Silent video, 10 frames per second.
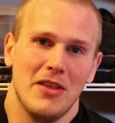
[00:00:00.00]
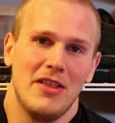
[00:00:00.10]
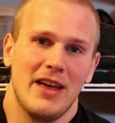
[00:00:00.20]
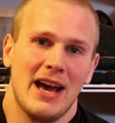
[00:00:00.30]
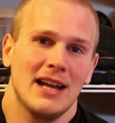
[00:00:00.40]

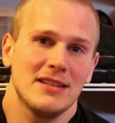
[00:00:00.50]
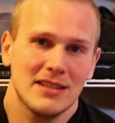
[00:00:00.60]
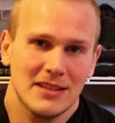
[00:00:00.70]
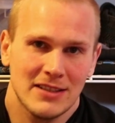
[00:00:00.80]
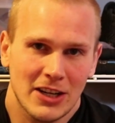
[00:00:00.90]
That
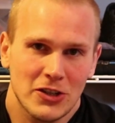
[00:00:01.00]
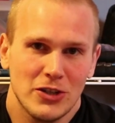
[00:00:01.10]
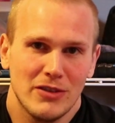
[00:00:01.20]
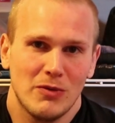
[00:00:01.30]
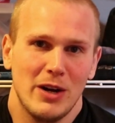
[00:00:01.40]

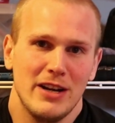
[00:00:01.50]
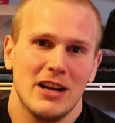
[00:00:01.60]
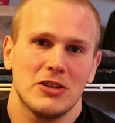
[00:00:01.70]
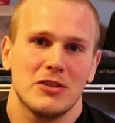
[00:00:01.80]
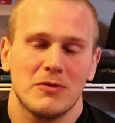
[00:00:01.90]
section of Wayne
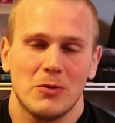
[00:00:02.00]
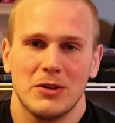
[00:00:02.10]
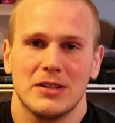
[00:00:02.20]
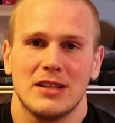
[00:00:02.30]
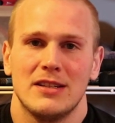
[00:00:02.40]
National
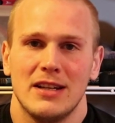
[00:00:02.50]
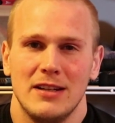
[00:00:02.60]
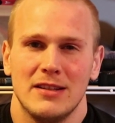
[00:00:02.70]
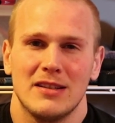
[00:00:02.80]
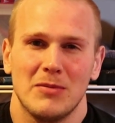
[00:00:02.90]
Forest
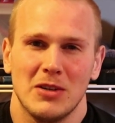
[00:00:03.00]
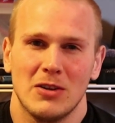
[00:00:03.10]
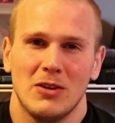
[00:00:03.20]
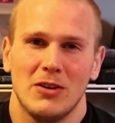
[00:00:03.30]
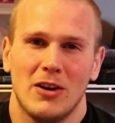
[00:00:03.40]
contains something
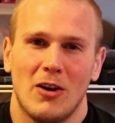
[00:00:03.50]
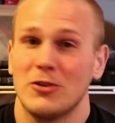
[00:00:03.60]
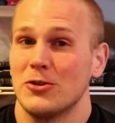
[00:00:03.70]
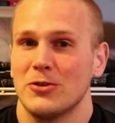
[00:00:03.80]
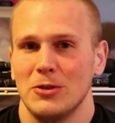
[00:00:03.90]
called
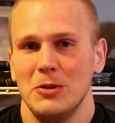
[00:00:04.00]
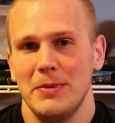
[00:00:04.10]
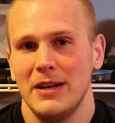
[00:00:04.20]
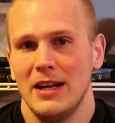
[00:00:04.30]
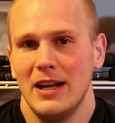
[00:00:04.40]
Archer's
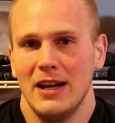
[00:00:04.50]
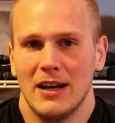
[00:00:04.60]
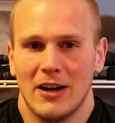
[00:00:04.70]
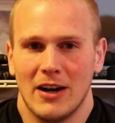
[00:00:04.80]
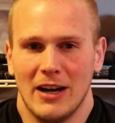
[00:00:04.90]
Loop,
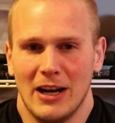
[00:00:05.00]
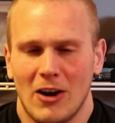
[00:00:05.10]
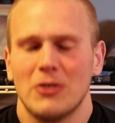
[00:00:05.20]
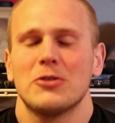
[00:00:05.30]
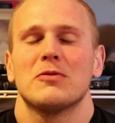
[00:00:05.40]
or
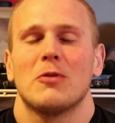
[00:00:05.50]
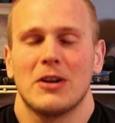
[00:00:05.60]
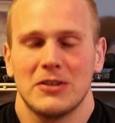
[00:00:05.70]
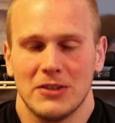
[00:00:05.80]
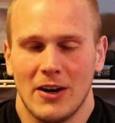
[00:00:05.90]
Archer's
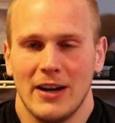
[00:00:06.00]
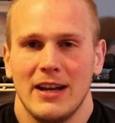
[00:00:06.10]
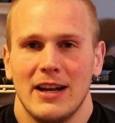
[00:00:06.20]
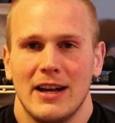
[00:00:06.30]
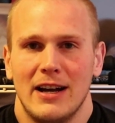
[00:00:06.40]
Fork, sorry.
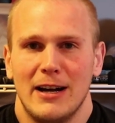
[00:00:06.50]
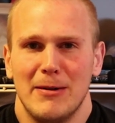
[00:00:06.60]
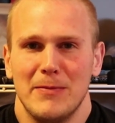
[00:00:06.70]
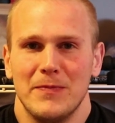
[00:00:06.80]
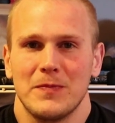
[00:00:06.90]

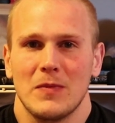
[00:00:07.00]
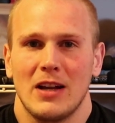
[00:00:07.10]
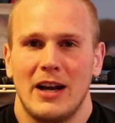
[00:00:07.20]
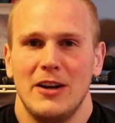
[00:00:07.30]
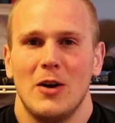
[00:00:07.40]

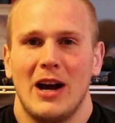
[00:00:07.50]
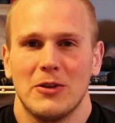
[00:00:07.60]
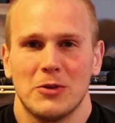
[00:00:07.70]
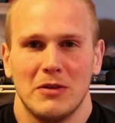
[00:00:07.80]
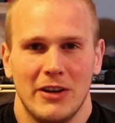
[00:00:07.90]
I know
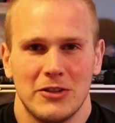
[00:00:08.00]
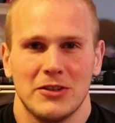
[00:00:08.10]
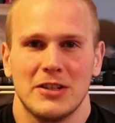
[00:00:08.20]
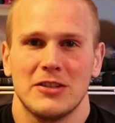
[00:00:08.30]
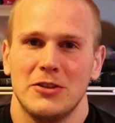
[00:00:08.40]
Outdoor
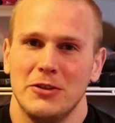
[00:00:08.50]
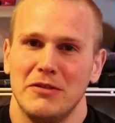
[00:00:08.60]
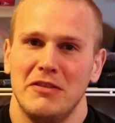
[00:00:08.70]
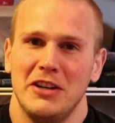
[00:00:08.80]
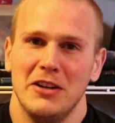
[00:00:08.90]
Adventures has a
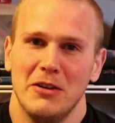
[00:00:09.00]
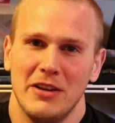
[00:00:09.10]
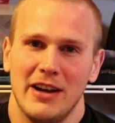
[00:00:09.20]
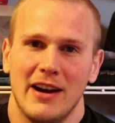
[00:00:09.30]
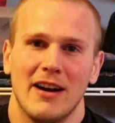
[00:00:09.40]
good video
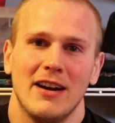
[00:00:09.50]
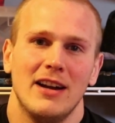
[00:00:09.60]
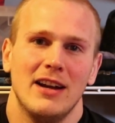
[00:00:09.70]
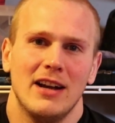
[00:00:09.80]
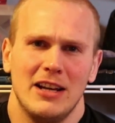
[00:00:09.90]
there.
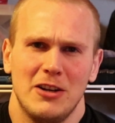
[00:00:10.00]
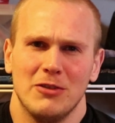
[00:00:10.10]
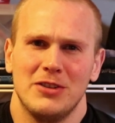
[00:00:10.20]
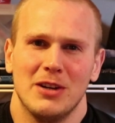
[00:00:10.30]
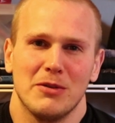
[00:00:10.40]
He
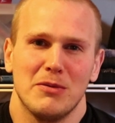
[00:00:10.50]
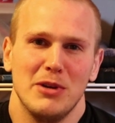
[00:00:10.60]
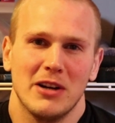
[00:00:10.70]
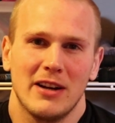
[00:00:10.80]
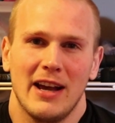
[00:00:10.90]
goes there with
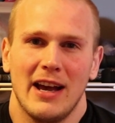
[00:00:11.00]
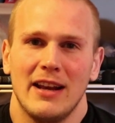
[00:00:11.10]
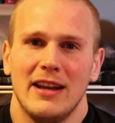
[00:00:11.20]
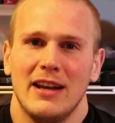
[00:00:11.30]
Meerkat.